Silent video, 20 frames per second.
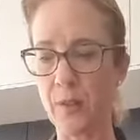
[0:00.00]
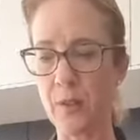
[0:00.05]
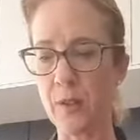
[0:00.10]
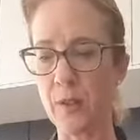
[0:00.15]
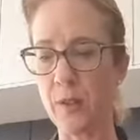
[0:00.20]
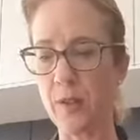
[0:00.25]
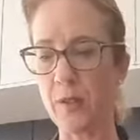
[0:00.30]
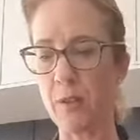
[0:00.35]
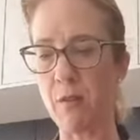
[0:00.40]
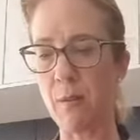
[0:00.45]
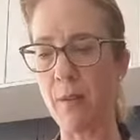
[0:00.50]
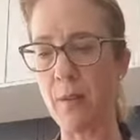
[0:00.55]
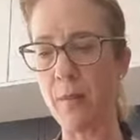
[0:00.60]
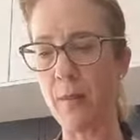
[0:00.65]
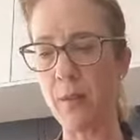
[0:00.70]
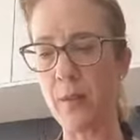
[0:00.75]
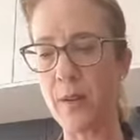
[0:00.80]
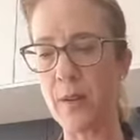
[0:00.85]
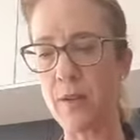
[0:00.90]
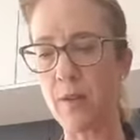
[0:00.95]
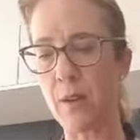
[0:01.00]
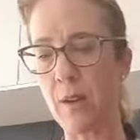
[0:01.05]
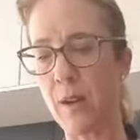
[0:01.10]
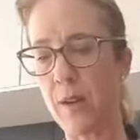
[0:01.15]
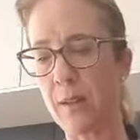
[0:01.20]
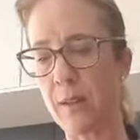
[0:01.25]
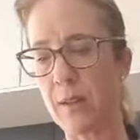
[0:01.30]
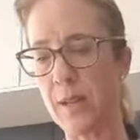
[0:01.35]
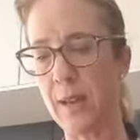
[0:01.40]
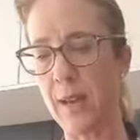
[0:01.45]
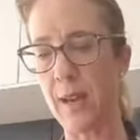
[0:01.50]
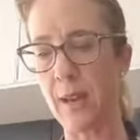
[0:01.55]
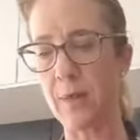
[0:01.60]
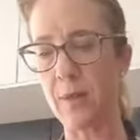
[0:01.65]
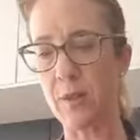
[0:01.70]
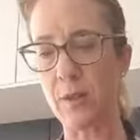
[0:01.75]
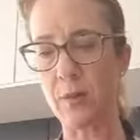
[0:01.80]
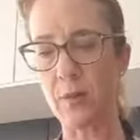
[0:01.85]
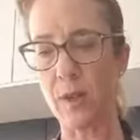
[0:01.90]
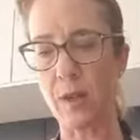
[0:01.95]
So remember, when you're cutting,
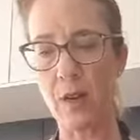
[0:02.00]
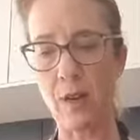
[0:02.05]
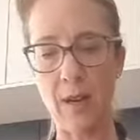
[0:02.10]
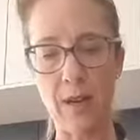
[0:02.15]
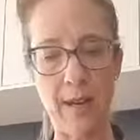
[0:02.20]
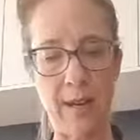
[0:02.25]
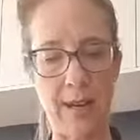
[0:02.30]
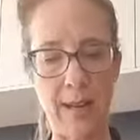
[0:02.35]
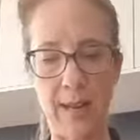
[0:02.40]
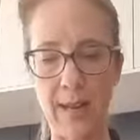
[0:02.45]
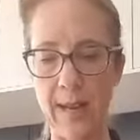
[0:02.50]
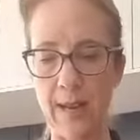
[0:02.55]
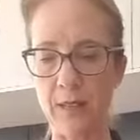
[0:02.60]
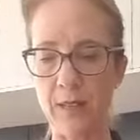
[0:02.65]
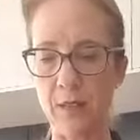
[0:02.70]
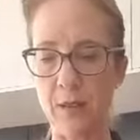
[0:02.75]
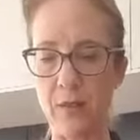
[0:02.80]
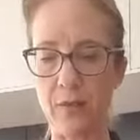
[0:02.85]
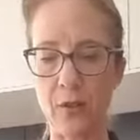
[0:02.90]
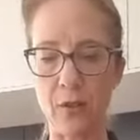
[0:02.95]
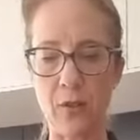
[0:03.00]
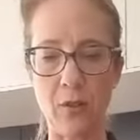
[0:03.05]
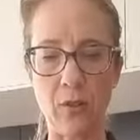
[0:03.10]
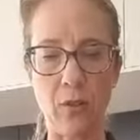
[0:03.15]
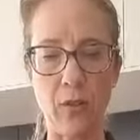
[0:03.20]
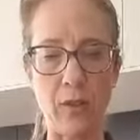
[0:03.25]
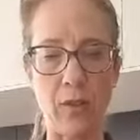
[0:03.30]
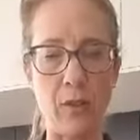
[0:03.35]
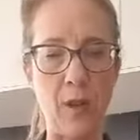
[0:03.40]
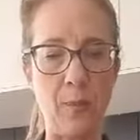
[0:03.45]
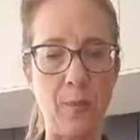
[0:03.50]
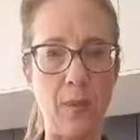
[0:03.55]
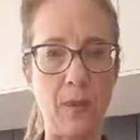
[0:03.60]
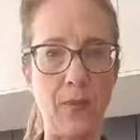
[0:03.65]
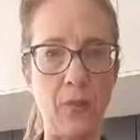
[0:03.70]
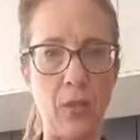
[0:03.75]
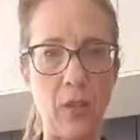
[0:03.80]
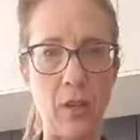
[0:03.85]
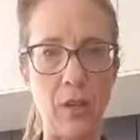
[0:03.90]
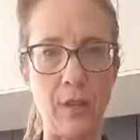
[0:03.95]
we don't want to cut in our hands. So I've just got a couple
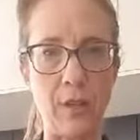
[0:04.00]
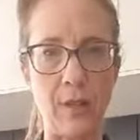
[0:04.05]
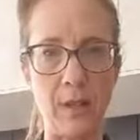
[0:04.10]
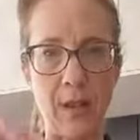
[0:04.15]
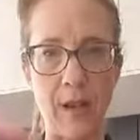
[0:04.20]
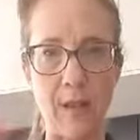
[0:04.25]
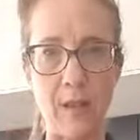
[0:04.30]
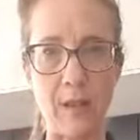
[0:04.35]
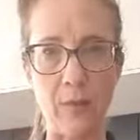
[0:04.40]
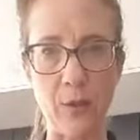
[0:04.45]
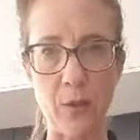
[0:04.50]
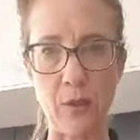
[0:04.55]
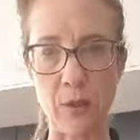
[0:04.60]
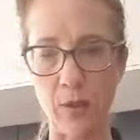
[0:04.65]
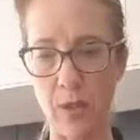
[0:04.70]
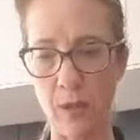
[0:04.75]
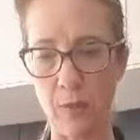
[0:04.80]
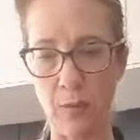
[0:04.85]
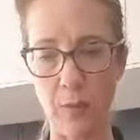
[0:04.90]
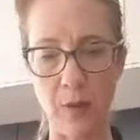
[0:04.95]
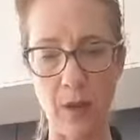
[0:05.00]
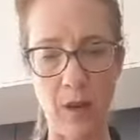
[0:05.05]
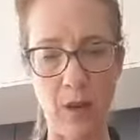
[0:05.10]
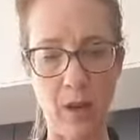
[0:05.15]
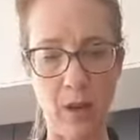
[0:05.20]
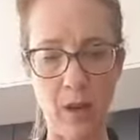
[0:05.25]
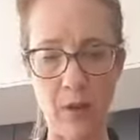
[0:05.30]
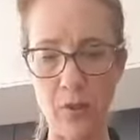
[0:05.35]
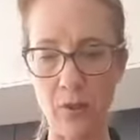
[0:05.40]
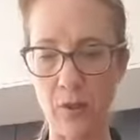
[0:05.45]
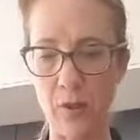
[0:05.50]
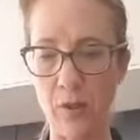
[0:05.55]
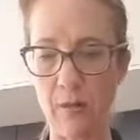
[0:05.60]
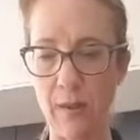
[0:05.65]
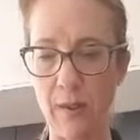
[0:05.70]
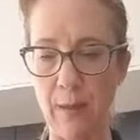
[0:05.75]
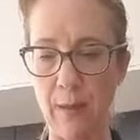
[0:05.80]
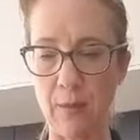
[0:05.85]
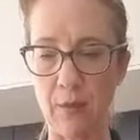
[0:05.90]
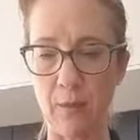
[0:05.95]
of chunks there. So we're just going to put 100
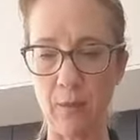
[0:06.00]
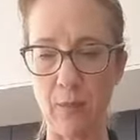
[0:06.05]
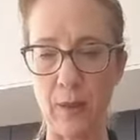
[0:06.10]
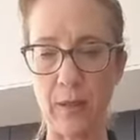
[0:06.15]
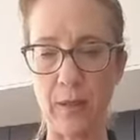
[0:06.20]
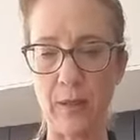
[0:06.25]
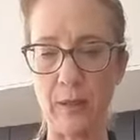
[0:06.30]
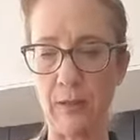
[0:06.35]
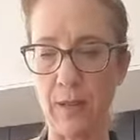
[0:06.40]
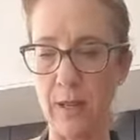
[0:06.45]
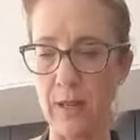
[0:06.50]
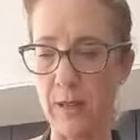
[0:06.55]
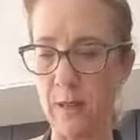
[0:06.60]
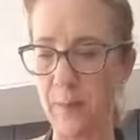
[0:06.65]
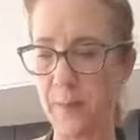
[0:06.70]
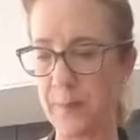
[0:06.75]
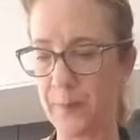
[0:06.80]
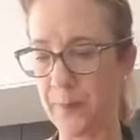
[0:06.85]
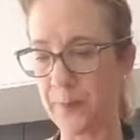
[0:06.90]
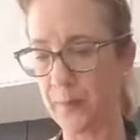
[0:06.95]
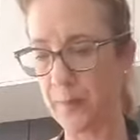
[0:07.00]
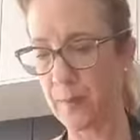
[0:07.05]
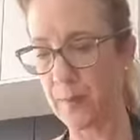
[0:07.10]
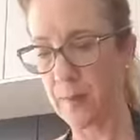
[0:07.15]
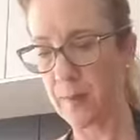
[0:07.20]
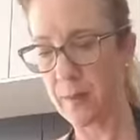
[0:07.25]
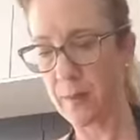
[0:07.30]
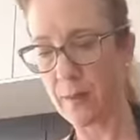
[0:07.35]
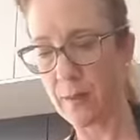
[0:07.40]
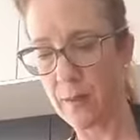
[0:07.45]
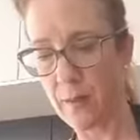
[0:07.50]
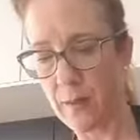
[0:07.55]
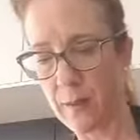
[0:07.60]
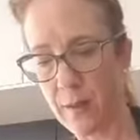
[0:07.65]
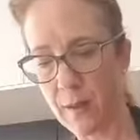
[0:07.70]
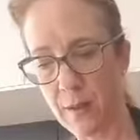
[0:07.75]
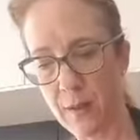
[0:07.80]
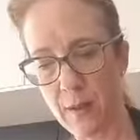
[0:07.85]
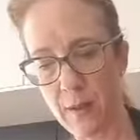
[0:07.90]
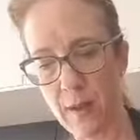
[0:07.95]
grams of butter in.
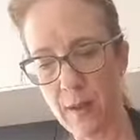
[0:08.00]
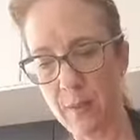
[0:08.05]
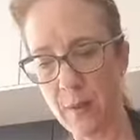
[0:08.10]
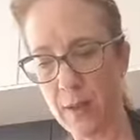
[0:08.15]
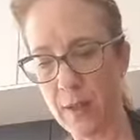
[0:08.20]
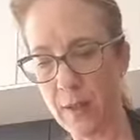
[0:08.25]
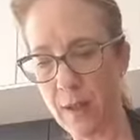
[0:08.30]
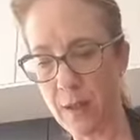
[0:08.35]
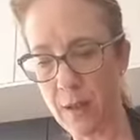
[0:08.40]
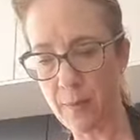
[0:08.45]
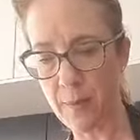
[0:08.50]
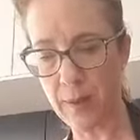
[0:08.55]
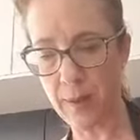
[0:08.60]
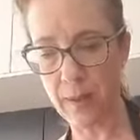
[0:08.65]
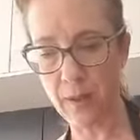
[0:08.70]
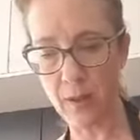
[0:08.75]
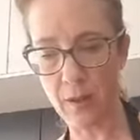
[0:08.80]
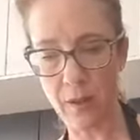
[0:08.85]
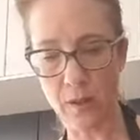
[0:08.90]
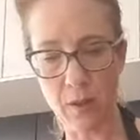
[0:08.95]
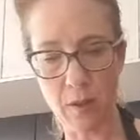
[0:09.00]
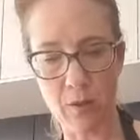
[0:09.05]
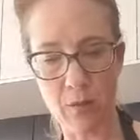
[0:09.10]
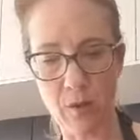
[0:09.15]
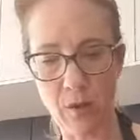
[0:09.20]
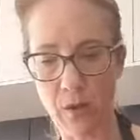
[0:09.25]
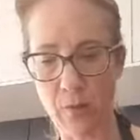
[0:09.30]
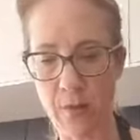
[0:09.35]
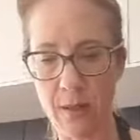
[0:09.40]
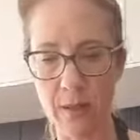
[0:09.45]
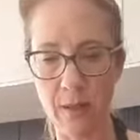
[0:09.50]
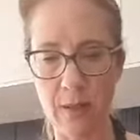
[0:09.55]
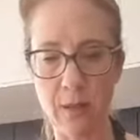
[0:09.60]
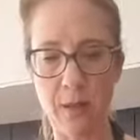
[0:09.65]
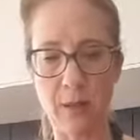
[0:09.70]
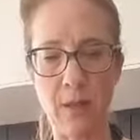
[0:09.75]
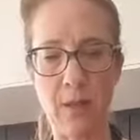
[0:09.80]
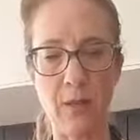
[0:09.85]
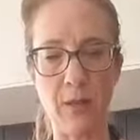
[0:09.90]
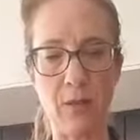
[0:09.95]
I'm going to come back and look at your comments in
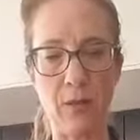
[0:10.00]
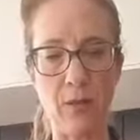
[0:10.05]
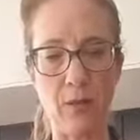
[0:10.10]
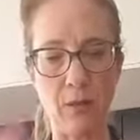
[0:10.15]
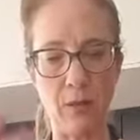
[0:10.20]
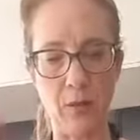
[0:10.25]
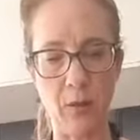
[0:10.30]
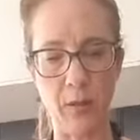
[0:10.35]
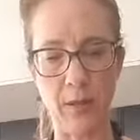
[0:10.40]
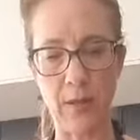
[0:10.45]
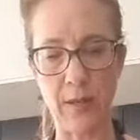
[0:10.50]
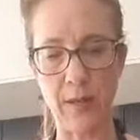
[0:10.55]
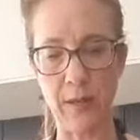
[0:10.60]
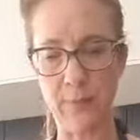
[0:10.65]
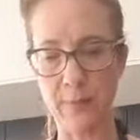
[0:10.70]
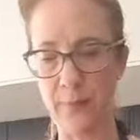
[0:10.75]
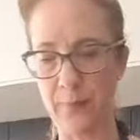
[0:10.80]
a minute. Do not worry.